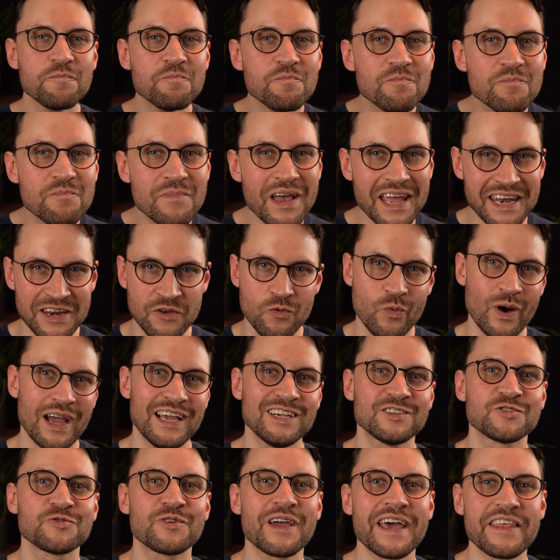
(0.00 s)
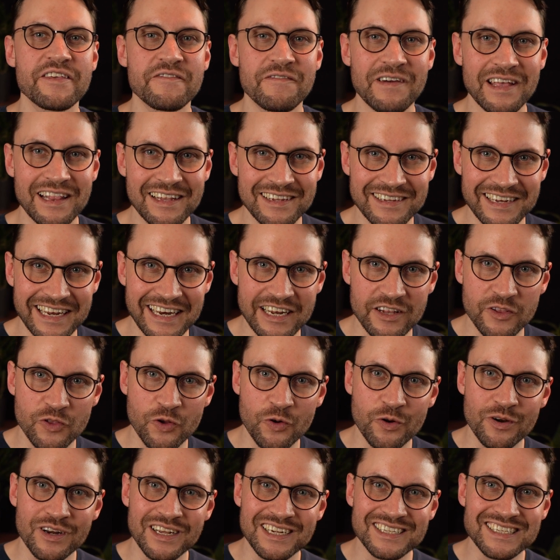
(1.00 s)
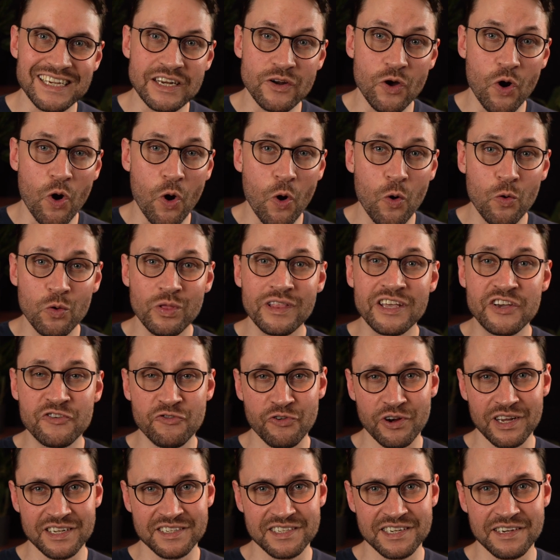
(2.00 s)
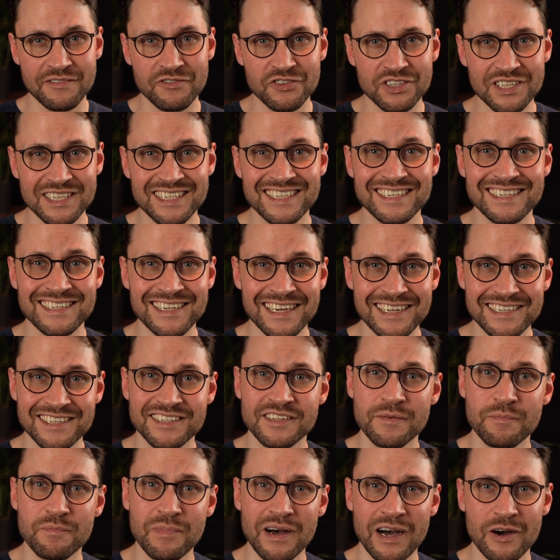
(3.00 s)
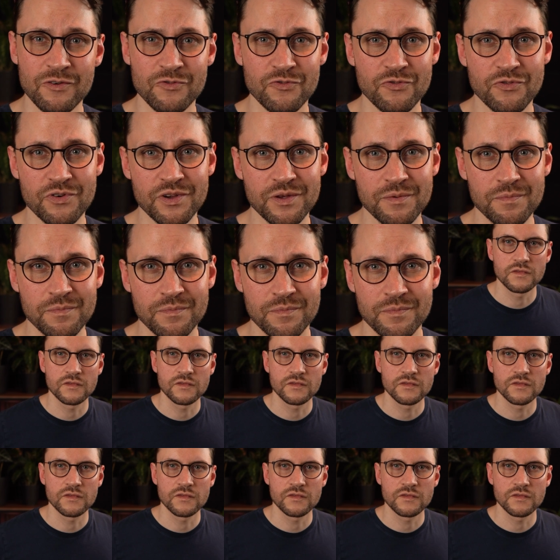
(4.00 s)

many ways to gather validated learnings, and only creativity sets the boundary.